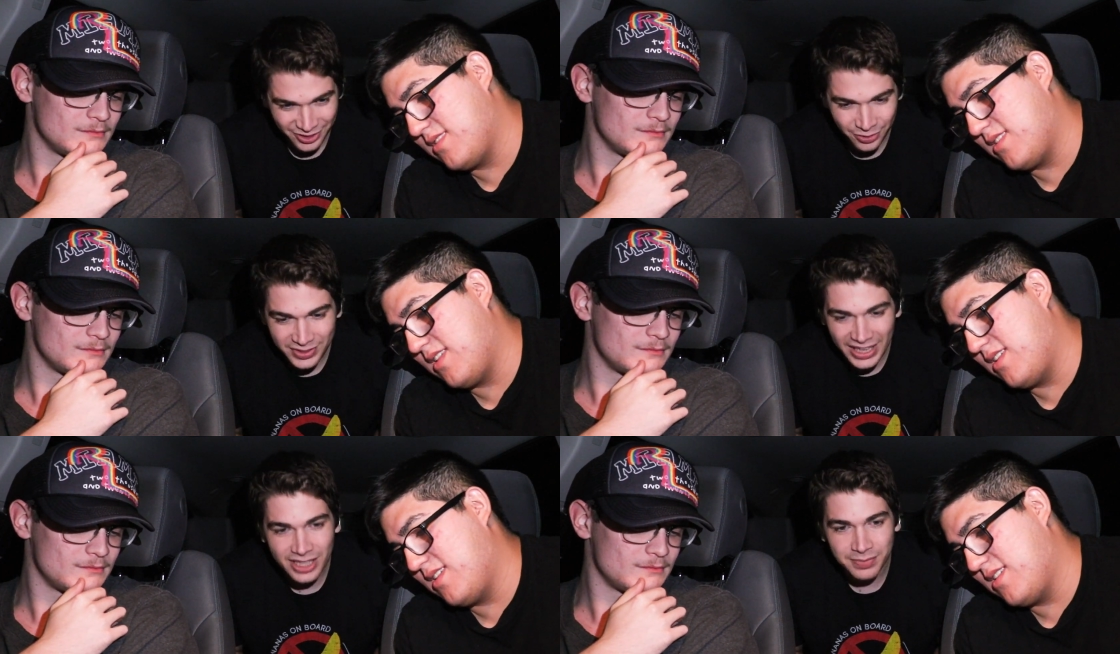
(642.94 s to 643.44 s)

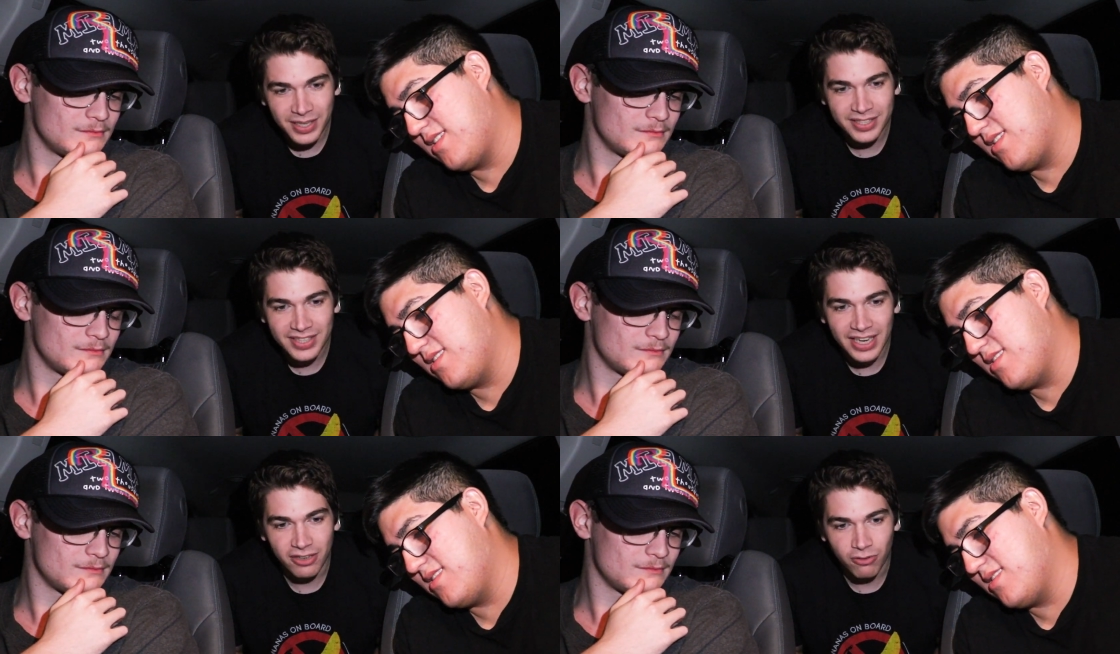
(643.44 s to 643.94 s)
Speaker 1: you dead ass about
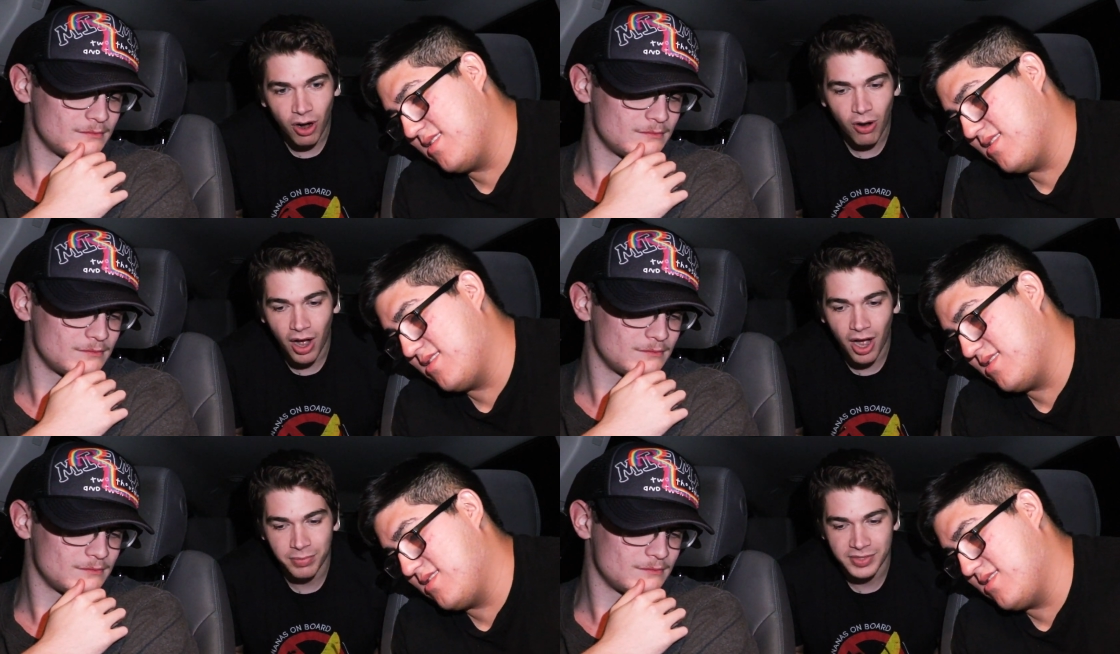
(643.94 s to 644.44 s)
to say
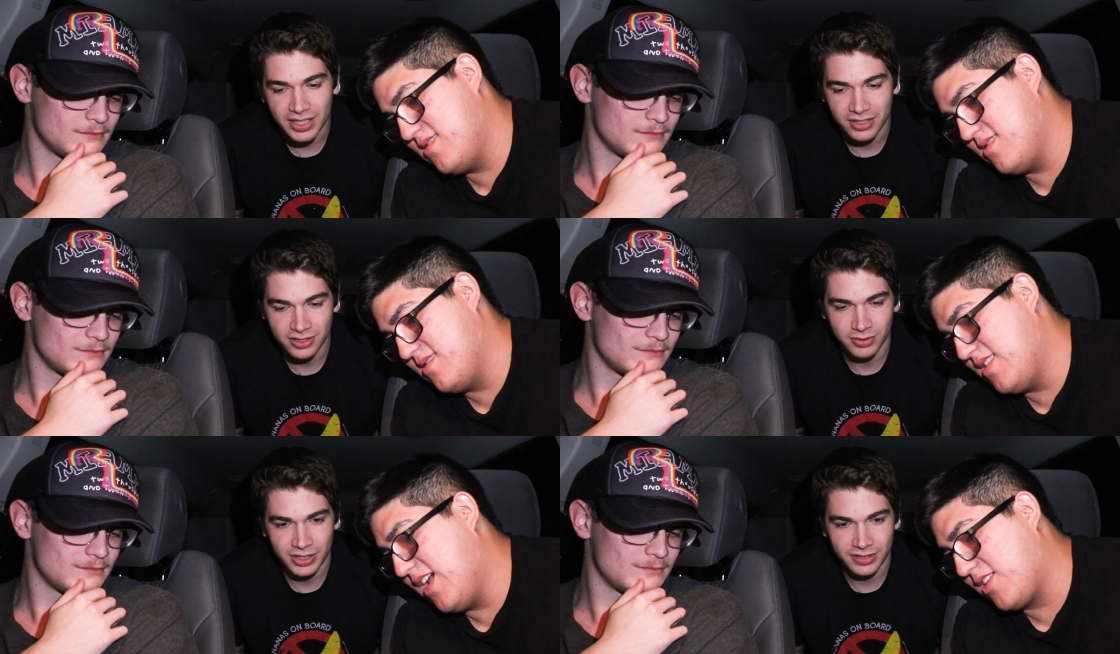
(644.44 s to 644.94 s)
grow up,
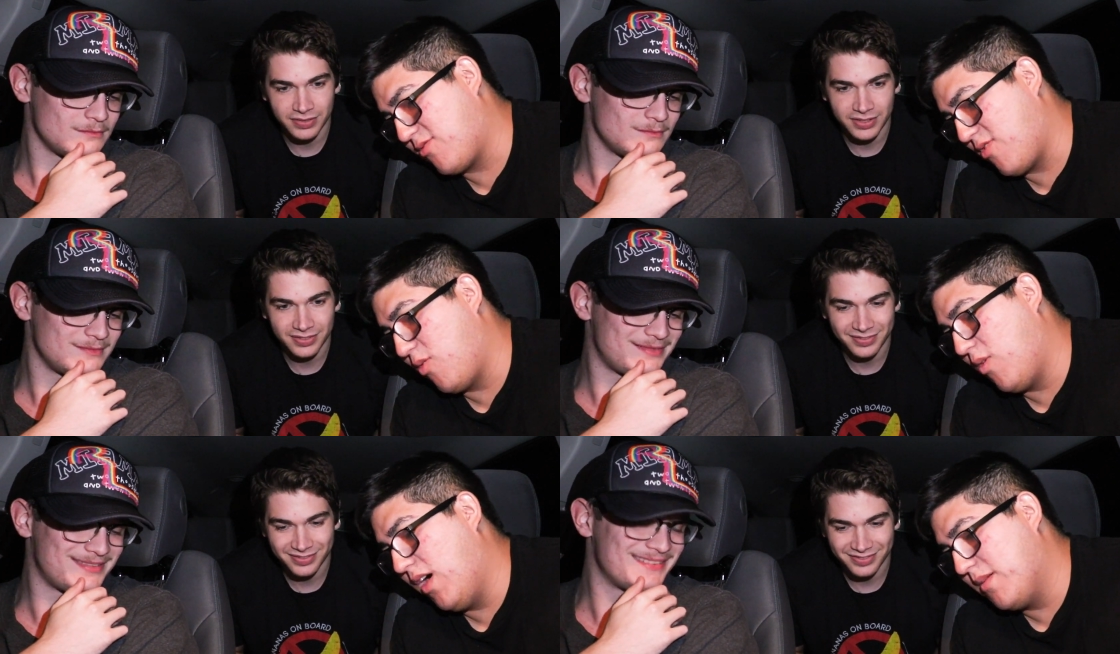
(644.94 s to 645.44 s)
Taylor Swift. Not
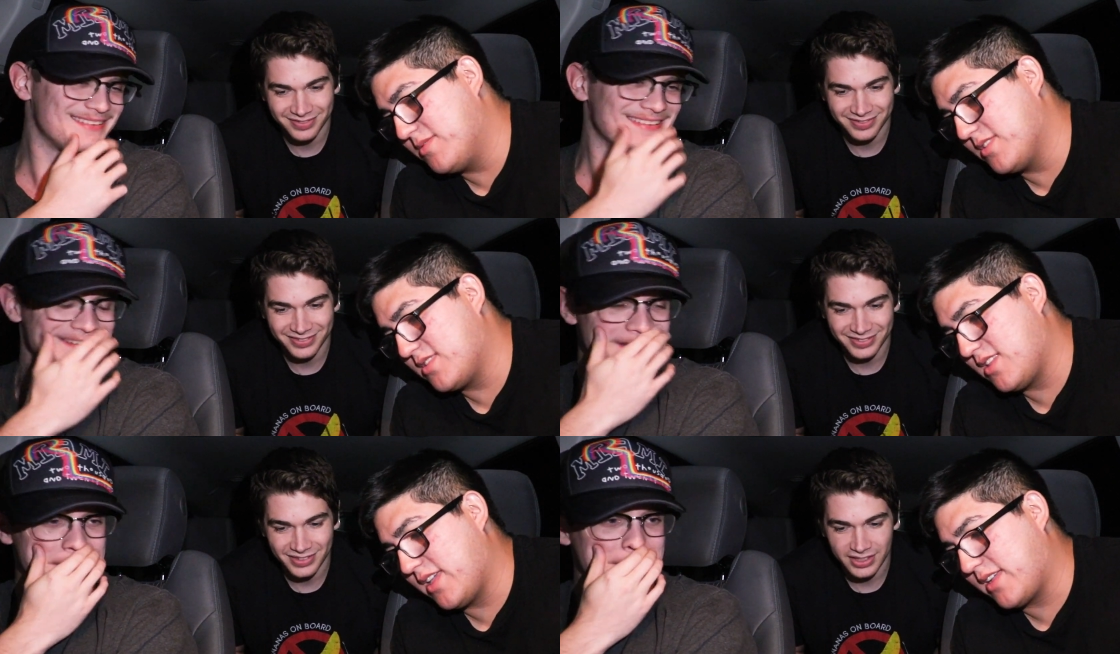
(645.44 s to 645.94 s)
grow up,
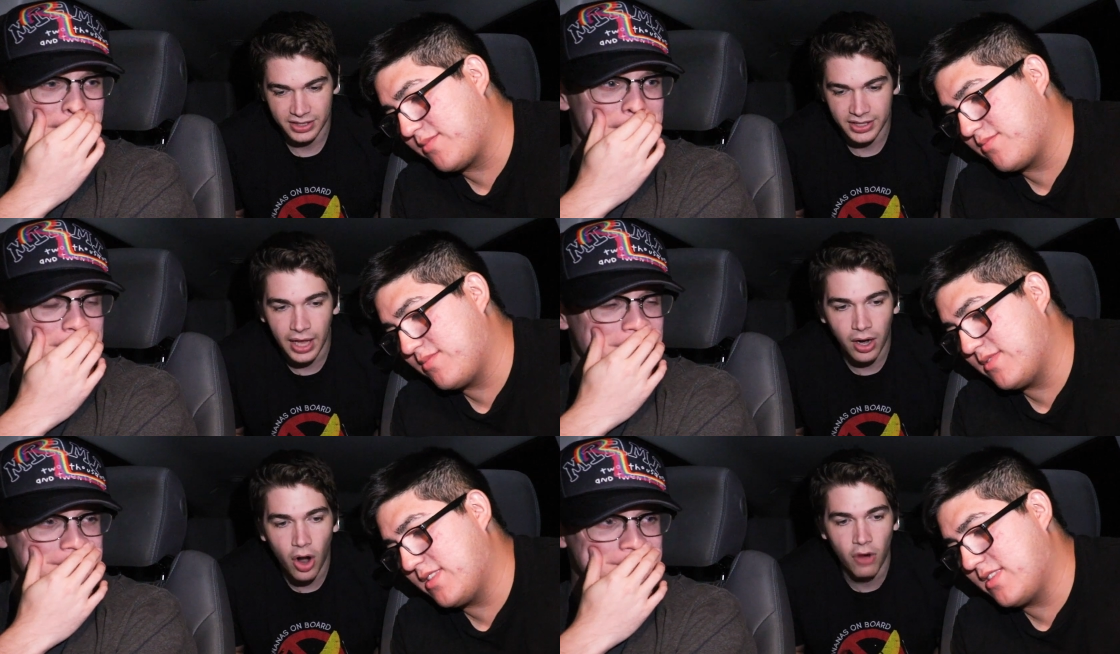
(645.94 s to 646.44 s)
just like
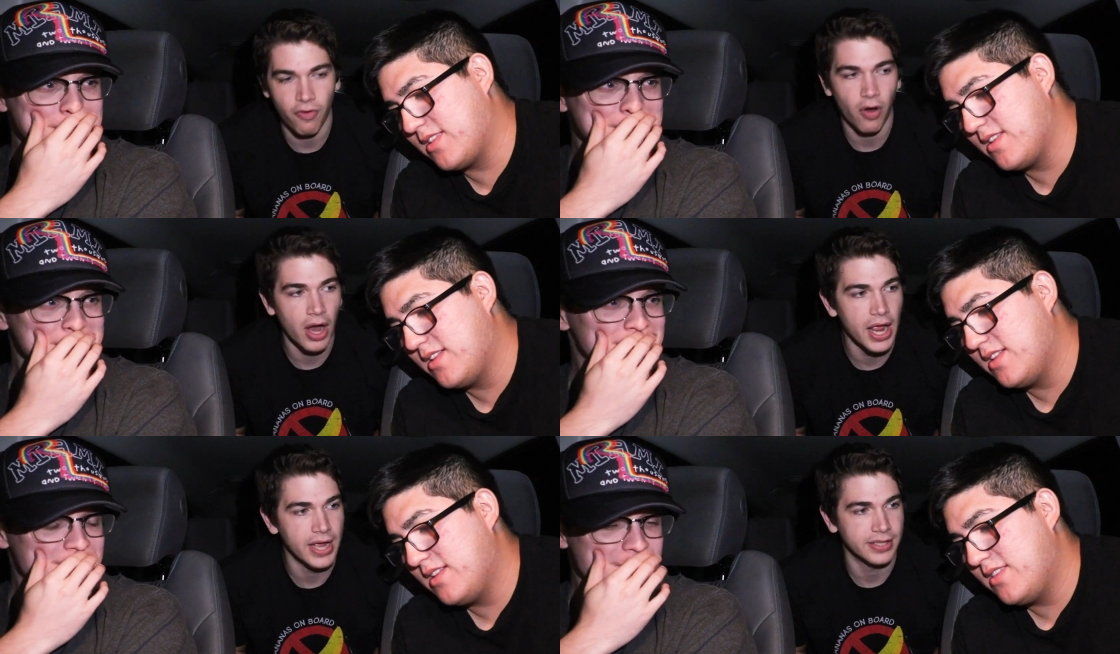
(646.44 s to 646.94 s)
get
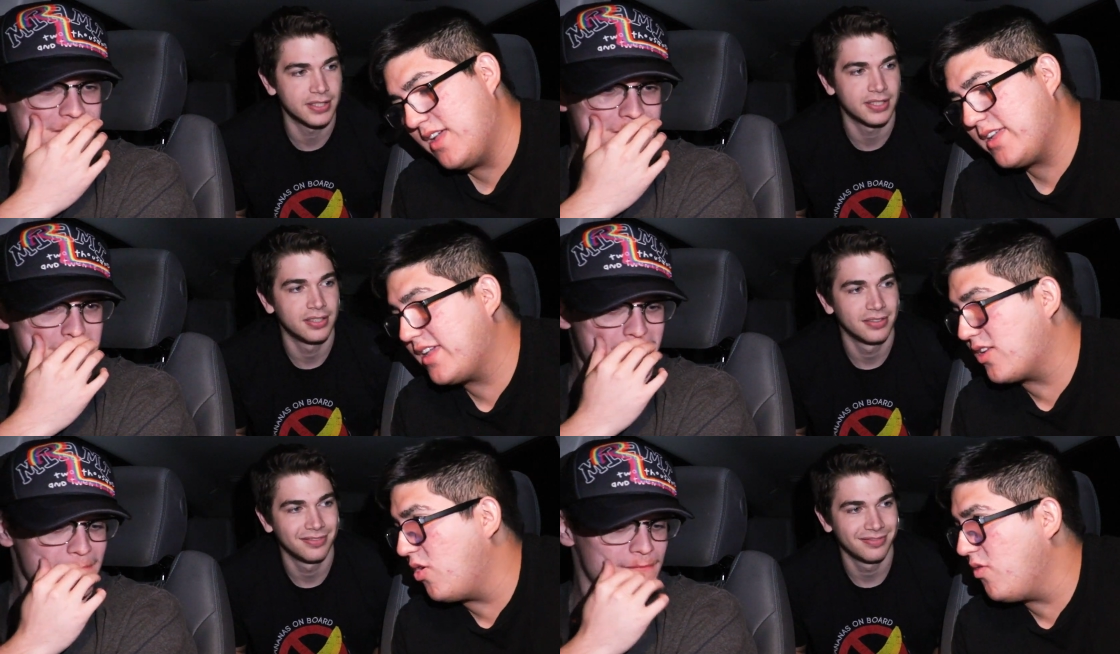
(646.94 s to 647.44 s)
over it.
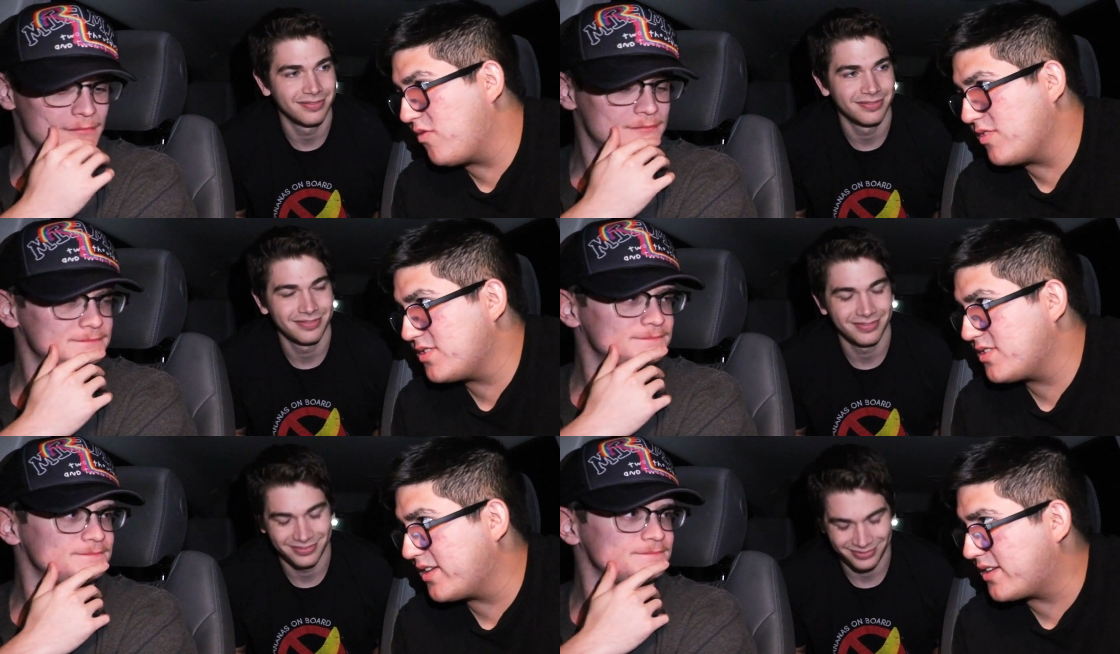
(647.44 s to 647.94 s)
I get over
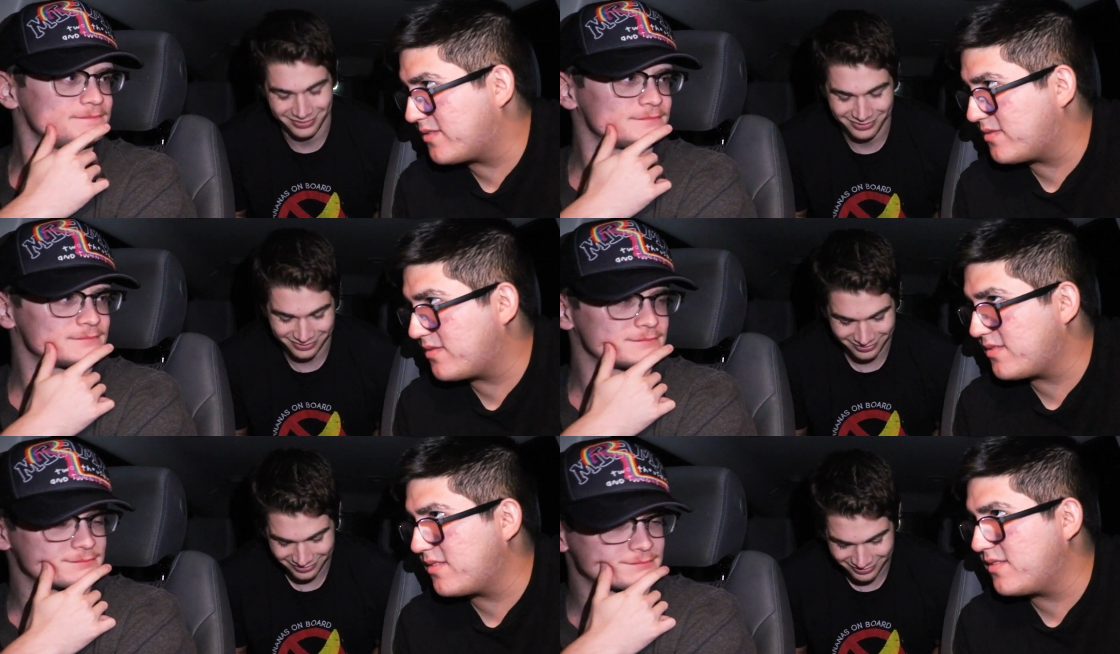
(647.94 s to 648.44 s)
it, just like
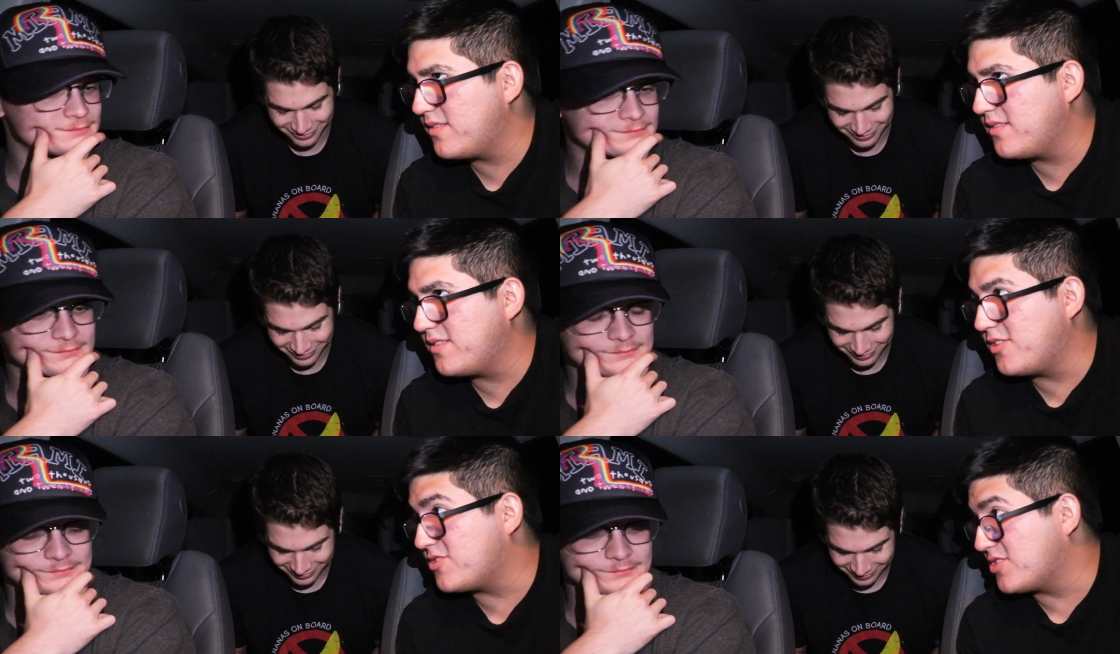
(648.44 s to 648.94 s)

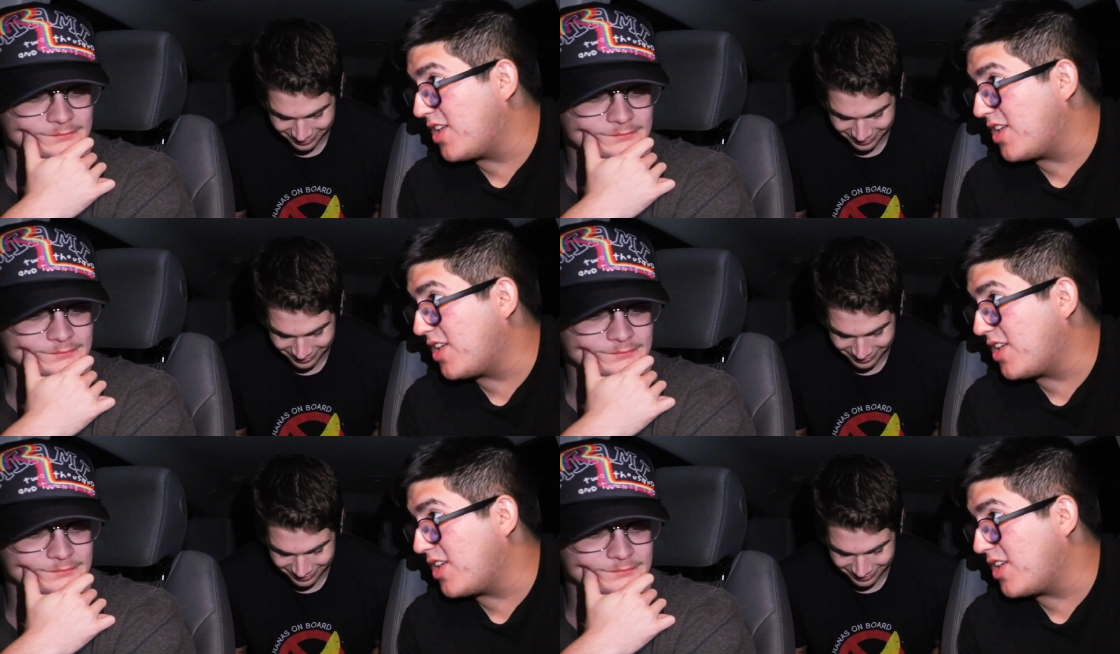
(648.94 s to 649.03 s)
there's